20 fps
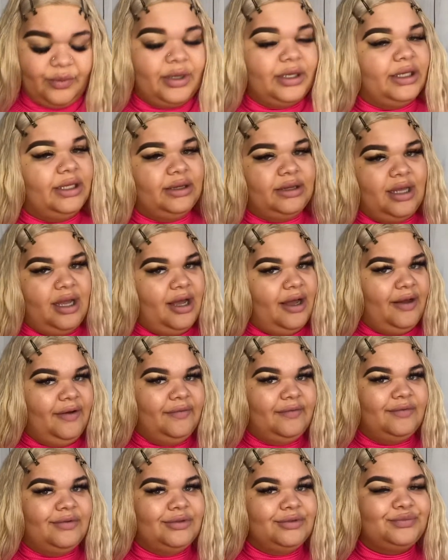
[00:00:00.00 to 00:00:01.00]

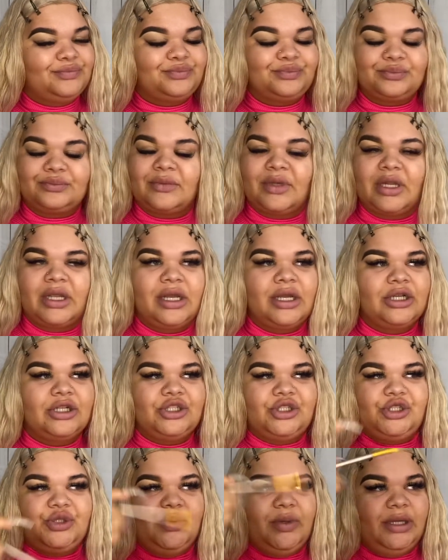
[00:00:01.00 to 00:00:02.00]
love
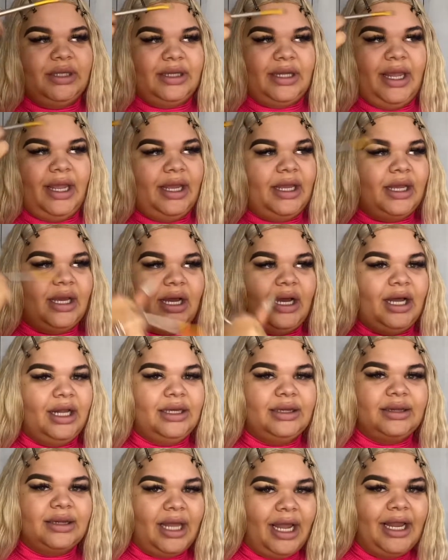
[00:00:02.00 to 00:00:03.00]
doing like a
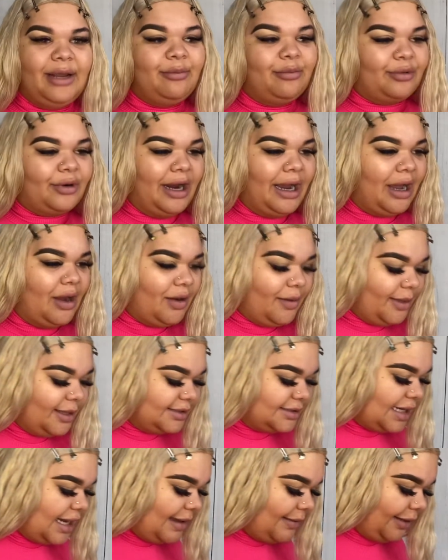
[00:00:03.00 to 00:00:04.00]
light brow on the
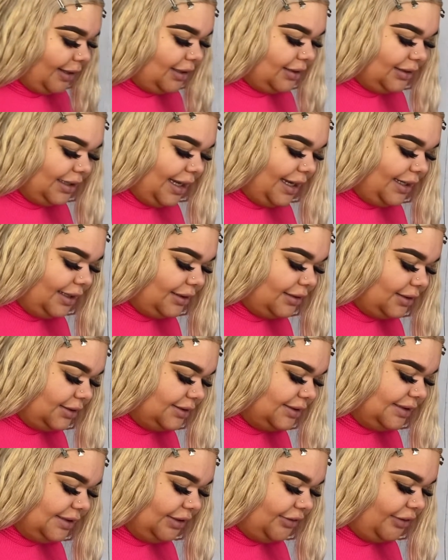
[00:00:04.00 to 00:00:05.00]
top, like a light
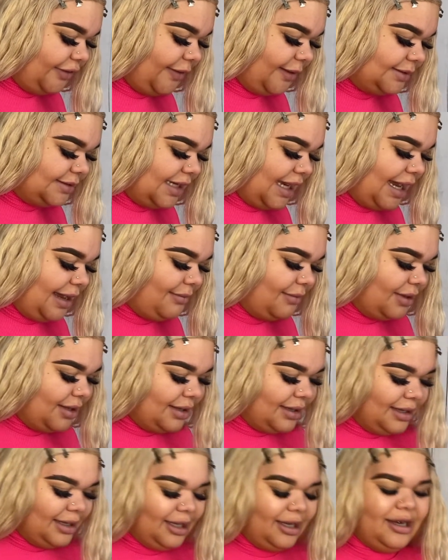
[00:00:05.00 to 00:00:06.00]
concealer on the top.
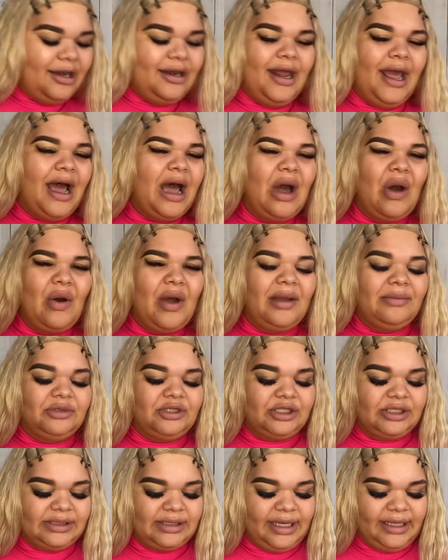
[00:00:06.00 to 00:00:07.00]
Now I'm
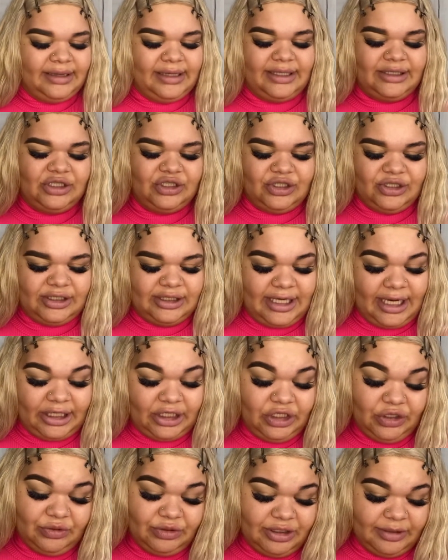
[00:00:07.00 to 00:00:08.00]
just like, that's just not
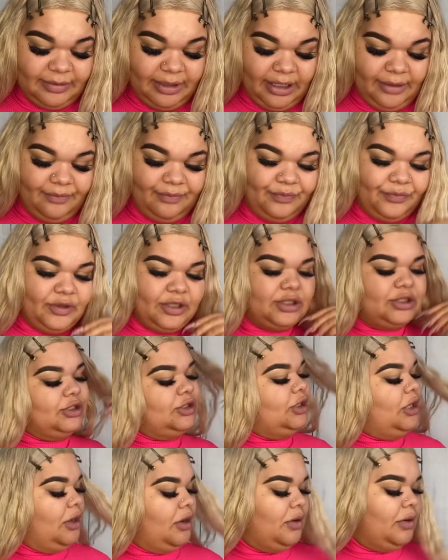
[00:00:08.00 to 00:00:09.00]
cute to me.
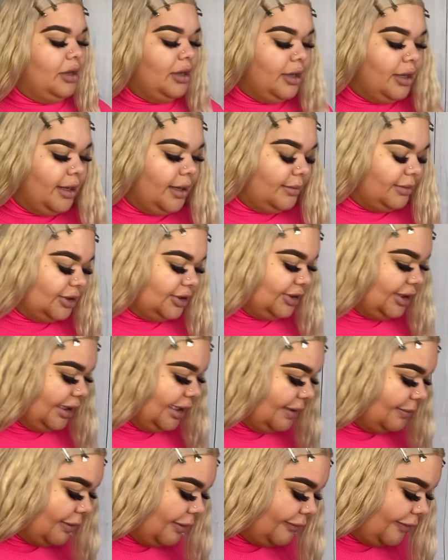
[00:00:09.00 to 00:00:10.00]
So just
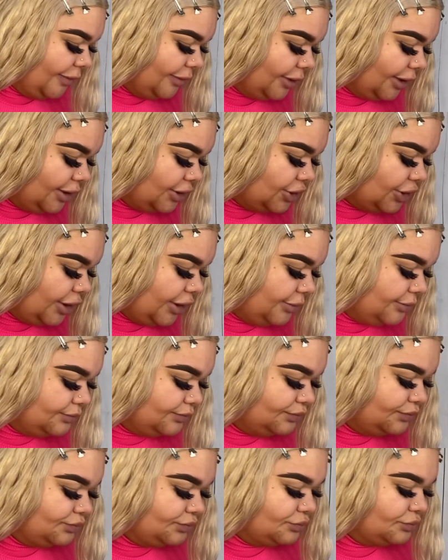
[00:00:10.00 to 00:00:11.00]
taking my foundation,
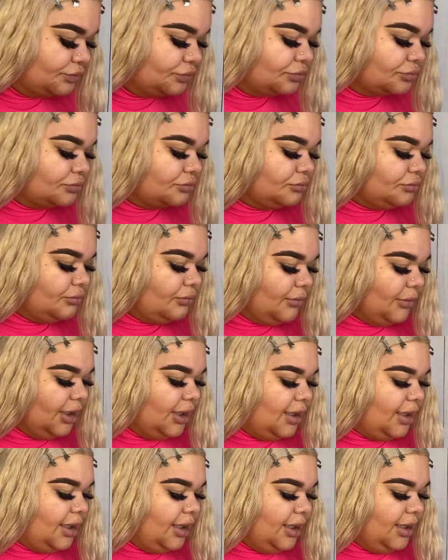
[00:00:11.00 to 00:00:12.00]

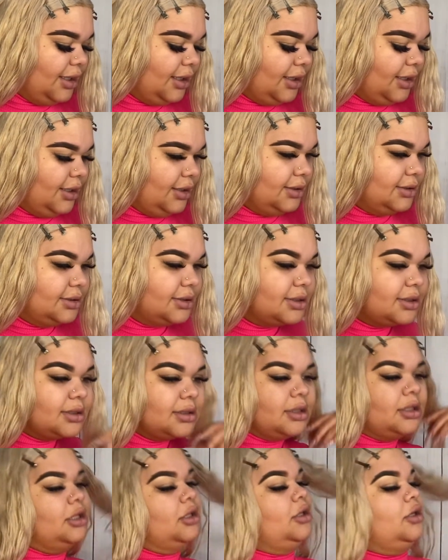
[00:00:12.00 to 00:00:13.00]
and
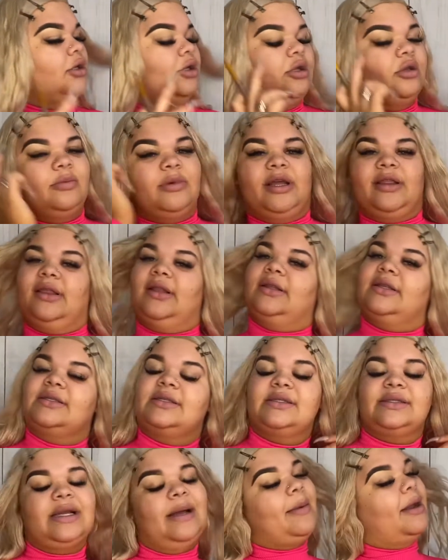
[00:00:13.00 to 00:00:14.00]
you might think this
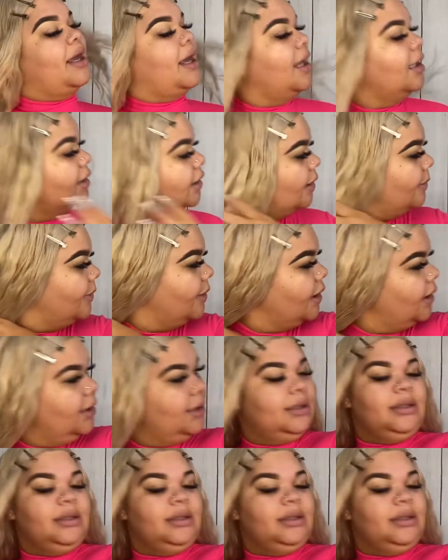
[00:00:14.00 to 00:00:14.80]
is not my color, but